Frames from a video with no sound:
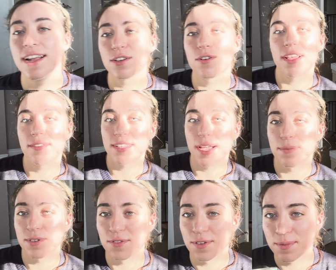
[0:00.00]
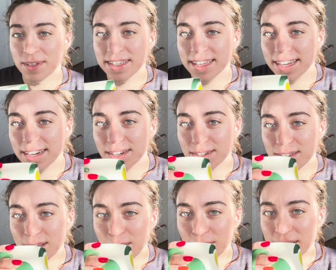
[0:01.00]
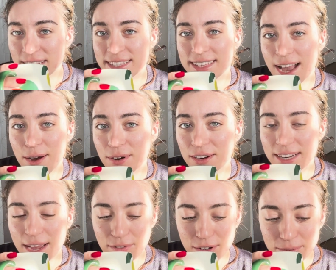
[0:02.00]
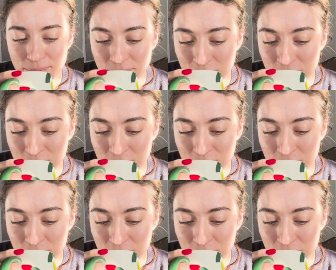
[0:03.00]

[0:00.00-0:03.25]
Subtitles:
don't have time to film this later, so it's now or never.